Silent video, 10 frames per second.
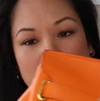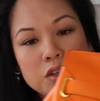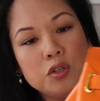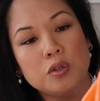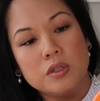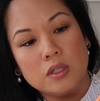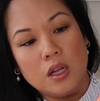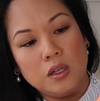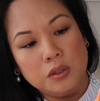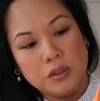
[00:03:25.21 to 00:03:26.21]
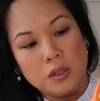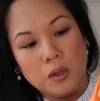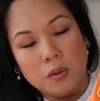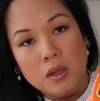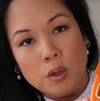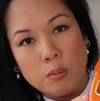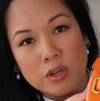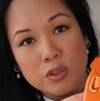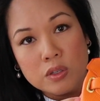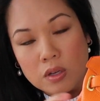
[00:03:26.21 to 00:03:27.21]
texture is also
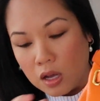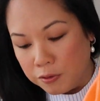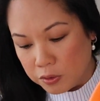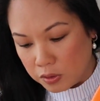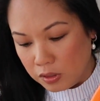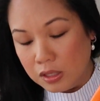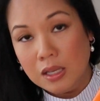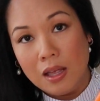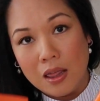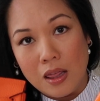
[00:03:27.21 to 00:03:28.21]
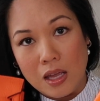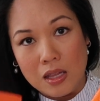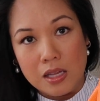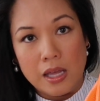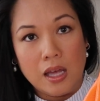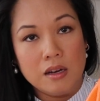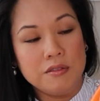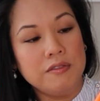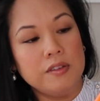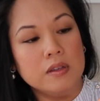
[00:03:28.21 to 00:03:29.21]
much softer than the
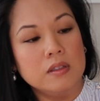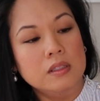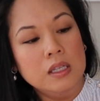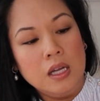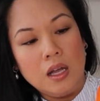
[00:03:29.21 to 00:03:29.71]
Ainifeel.